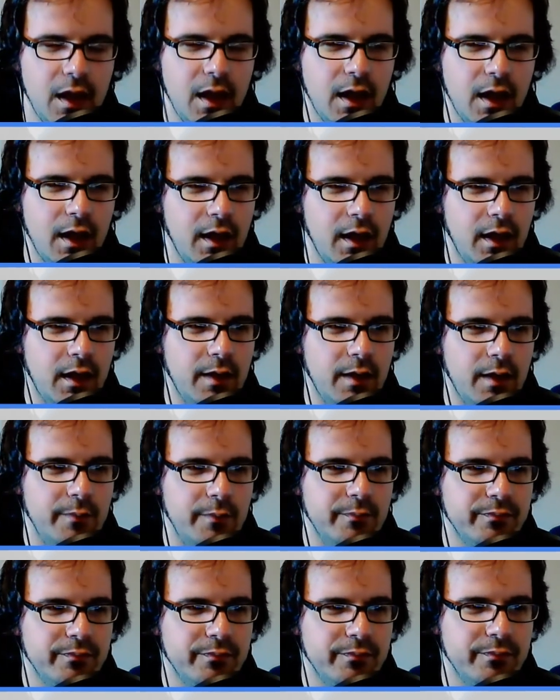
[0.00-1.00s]

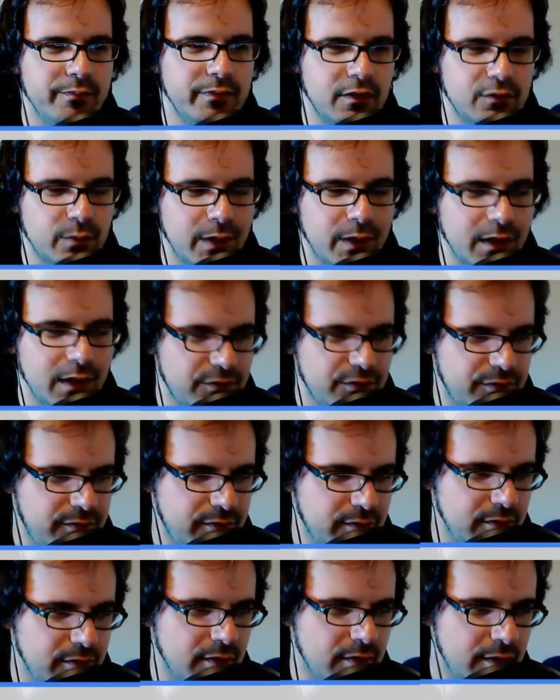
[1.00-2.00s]
as well
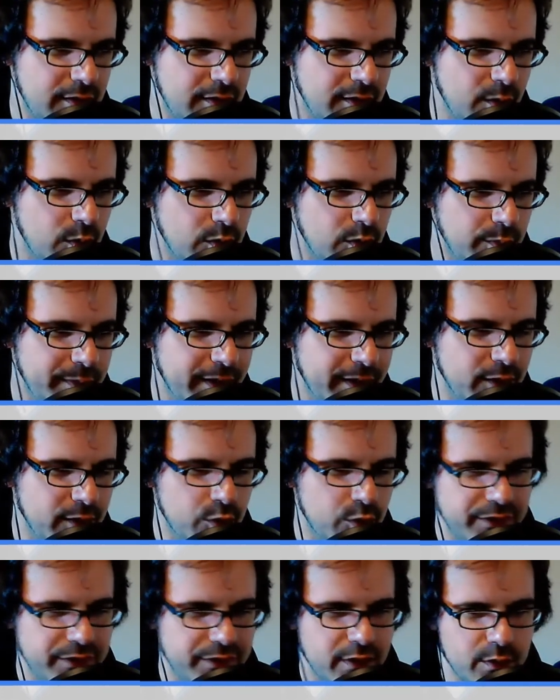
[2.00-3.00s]
as there will be an
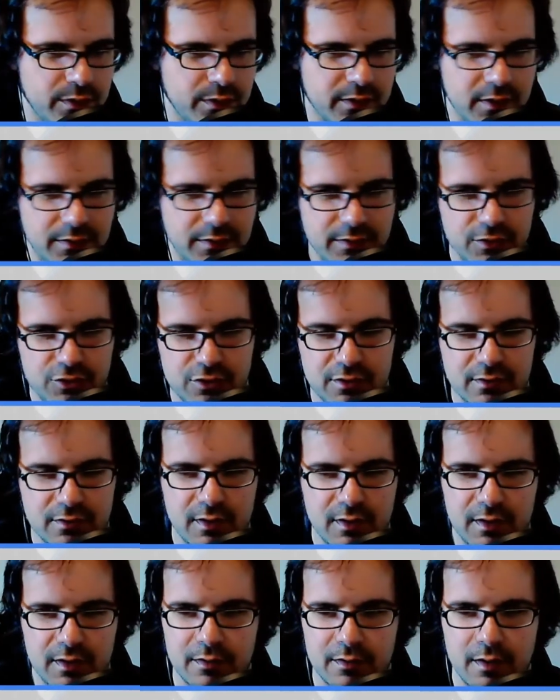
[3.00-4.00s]
audio edition
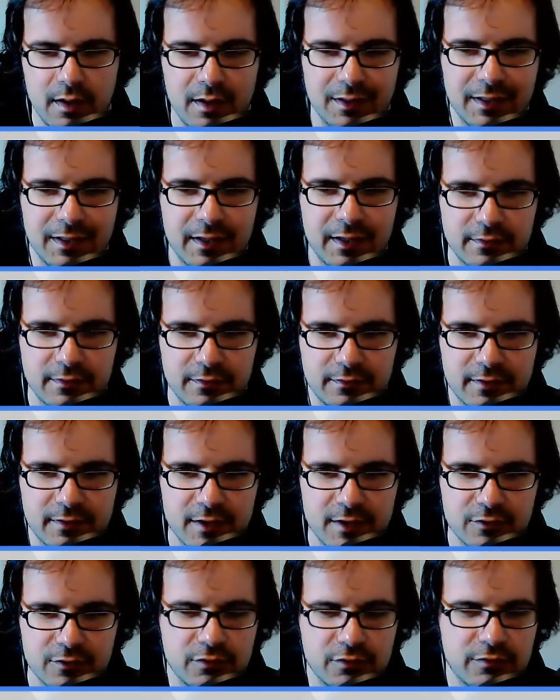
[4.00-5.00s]
at a later
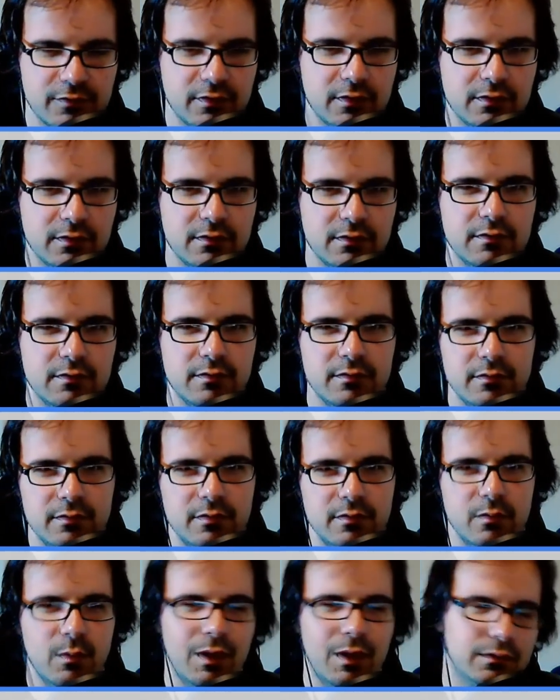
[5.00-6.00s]
stage, because
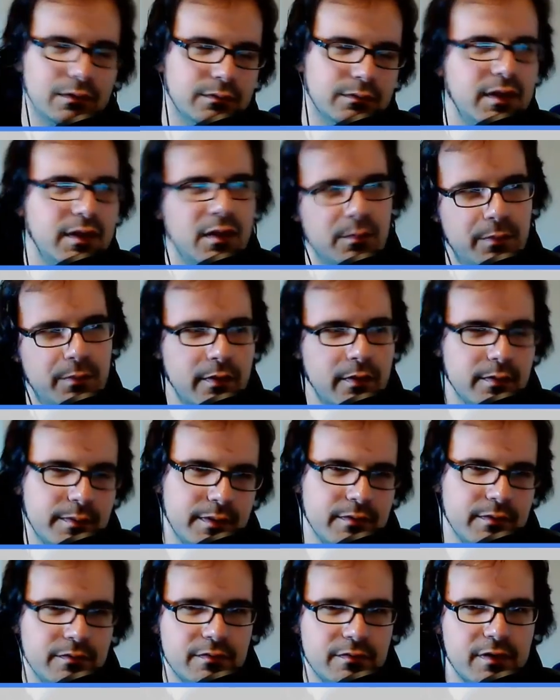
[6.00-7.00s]
it'll
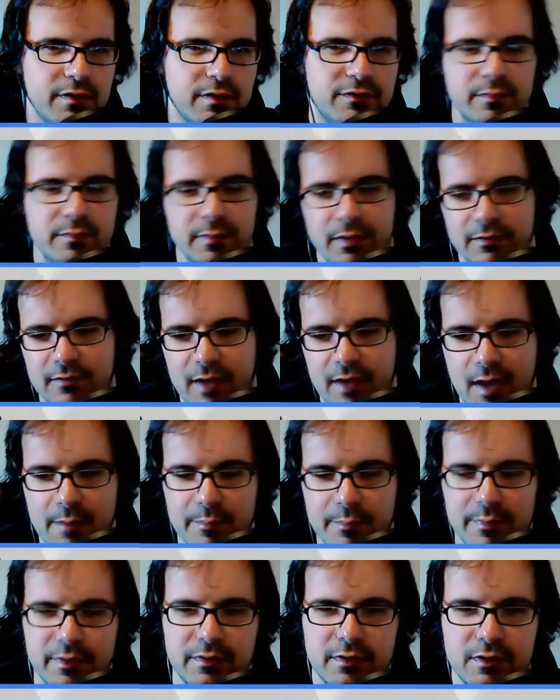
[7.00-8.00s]
probably be a very similar time,
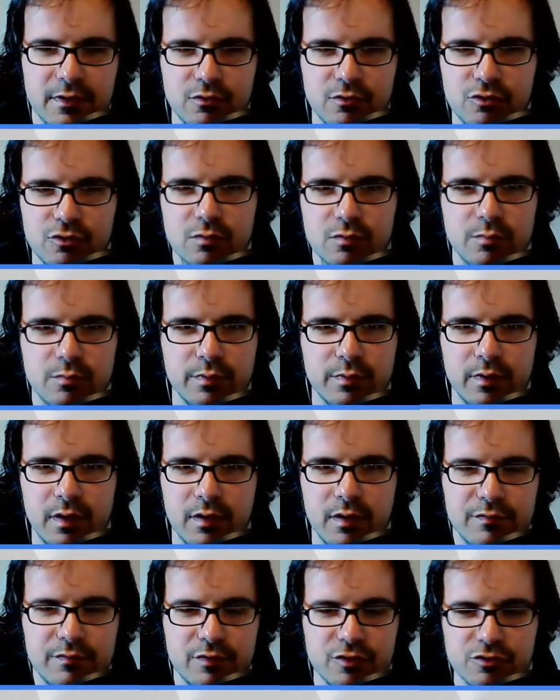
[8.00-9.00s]
but the
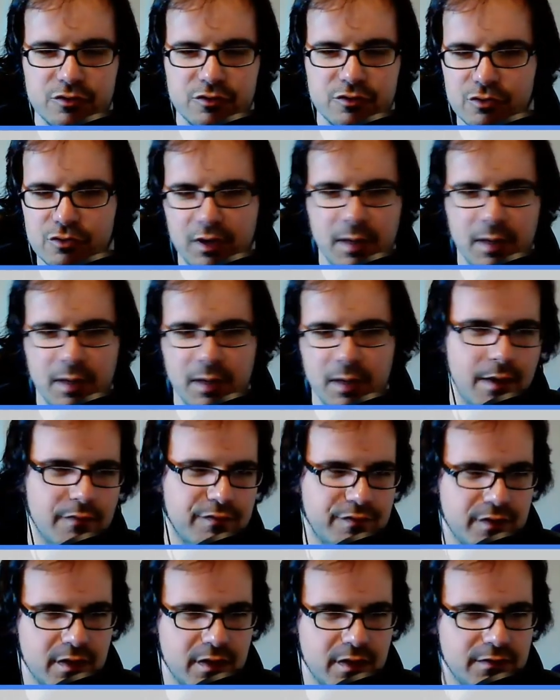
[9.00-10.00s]
YouTube version should come out
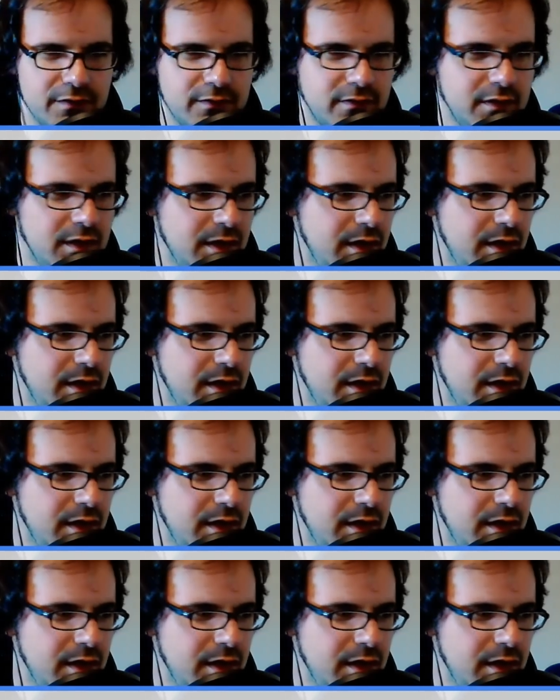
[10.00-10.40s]
first,